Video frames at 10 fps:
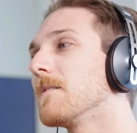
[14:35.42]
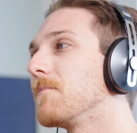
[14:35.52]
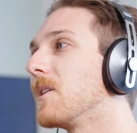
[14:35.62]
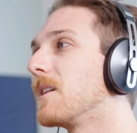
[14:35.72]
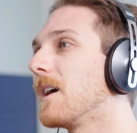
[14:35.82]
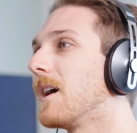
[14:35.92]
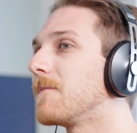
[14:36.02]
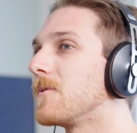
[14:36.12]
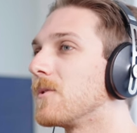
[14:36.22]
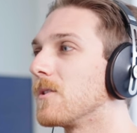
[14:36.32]
But
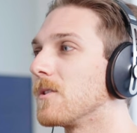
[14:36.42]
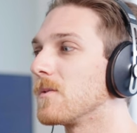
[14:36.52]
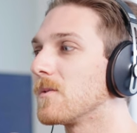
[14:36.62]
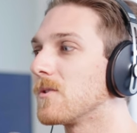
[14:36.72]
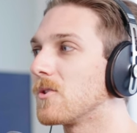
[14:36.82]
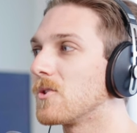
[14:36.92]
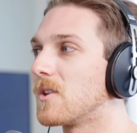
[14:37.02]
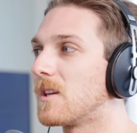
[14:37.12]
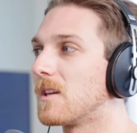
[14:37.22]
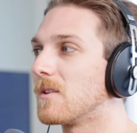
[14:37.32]
after
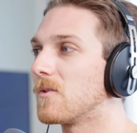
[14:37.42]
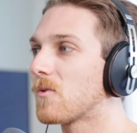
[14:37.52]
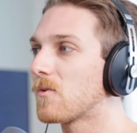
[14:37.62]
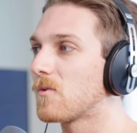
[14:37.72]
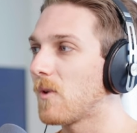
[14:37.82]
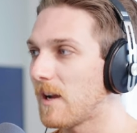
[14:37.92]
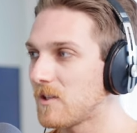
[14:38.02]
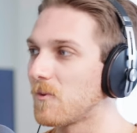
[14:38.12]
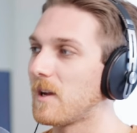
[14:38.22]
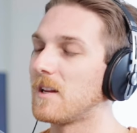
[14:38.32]
she
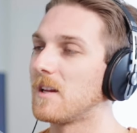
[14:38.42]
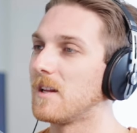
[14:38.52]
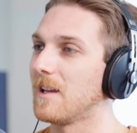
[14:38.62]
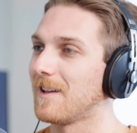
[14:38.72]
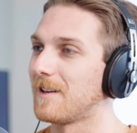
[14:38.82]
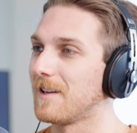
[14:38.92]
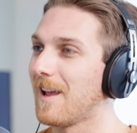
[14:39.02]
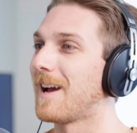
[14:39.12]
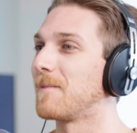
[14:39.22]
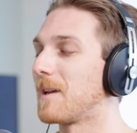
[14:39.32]
graduated and
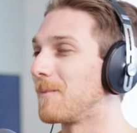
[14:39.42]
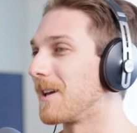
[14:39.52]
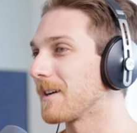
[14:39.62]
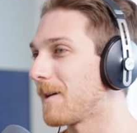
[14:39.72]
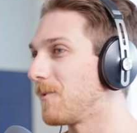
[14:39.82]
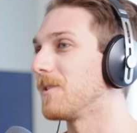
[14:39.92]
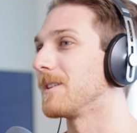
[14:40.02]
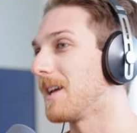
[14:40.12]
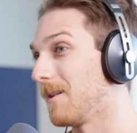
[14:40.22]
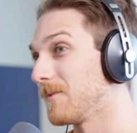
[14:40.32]
had maybe a couple
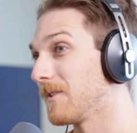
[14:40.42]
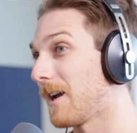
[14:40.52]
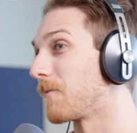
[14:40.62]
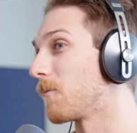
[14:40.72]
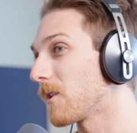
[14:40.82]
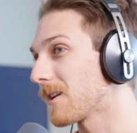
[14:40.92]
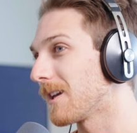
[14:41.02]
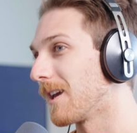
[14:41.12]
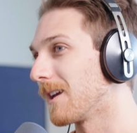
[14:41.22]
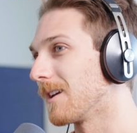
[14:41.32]
attempts at
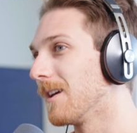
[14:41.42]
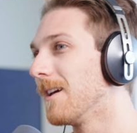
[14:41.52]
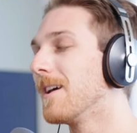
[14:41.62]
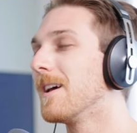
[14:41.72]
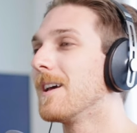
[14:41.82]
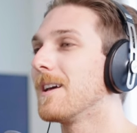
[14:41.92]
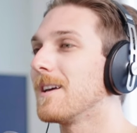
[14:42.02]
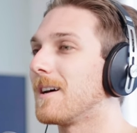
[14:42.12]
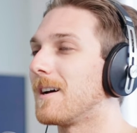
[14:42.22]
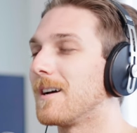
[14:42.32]
working,
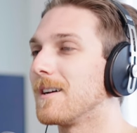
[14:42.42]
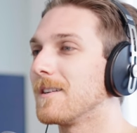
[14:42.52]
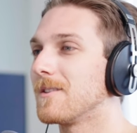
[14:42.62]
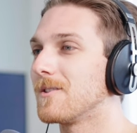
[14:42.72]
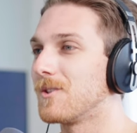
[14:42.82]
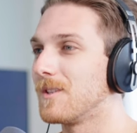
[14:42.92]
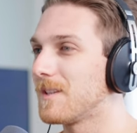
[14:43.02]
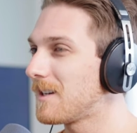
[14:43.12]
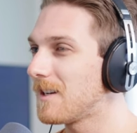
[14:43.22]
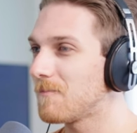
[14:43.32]
uh, she's
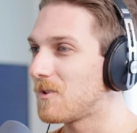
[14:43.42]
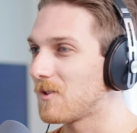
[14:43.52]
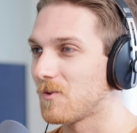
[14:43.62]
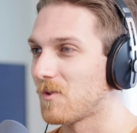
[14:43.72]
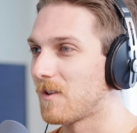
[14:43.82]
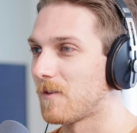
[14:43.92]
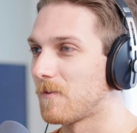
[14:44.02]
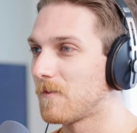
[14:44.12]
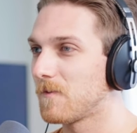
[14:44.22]
ended up just sort of